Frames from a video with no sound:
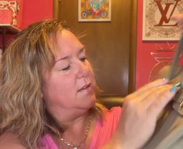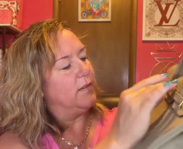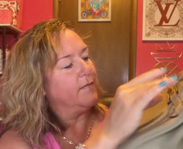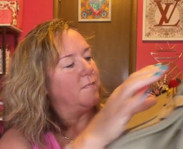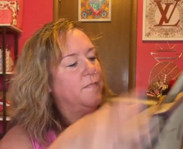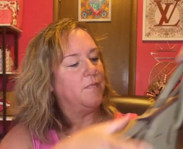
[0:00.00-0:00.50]

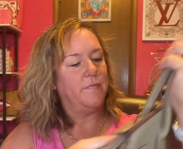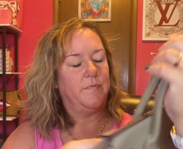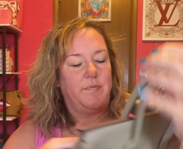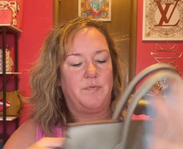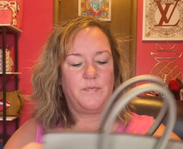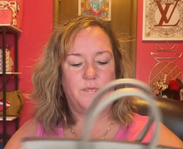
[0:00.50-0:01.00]

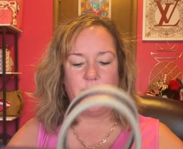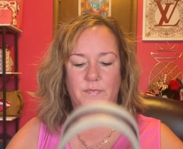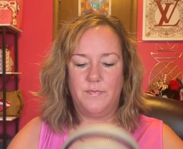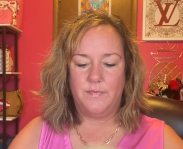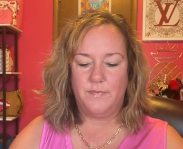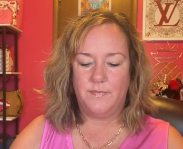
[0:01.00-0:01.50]

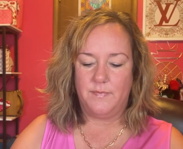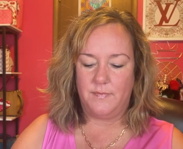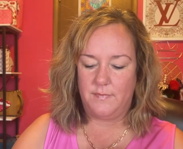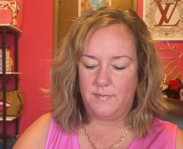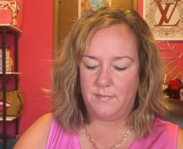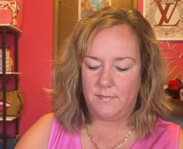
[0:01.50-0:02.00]

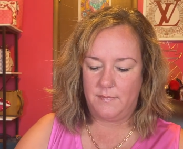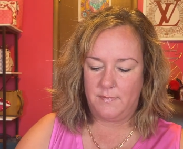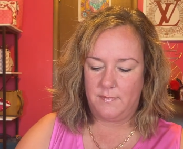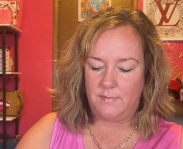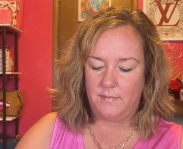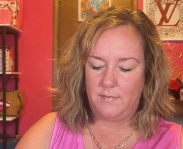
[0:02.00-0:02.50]

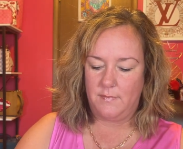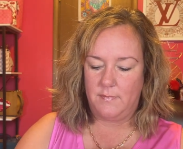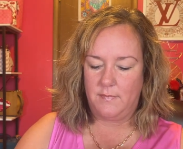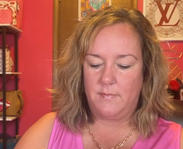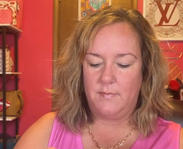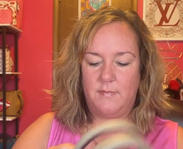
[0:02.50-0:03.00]

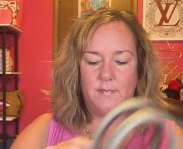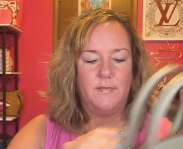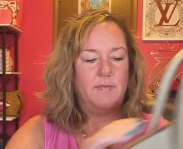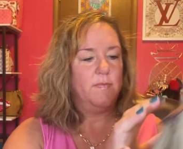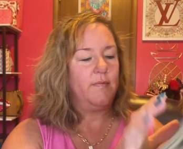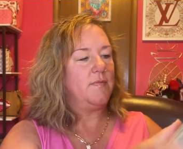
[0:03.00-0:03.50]

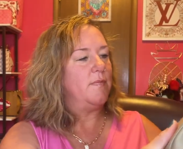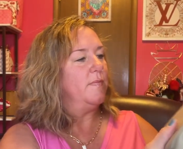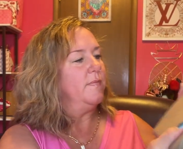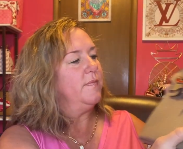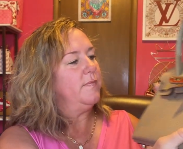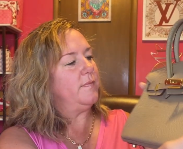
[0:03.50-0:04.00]

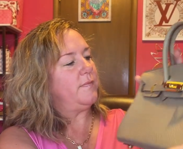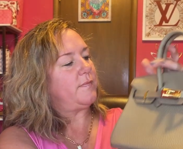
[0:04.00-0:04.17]
[no speech]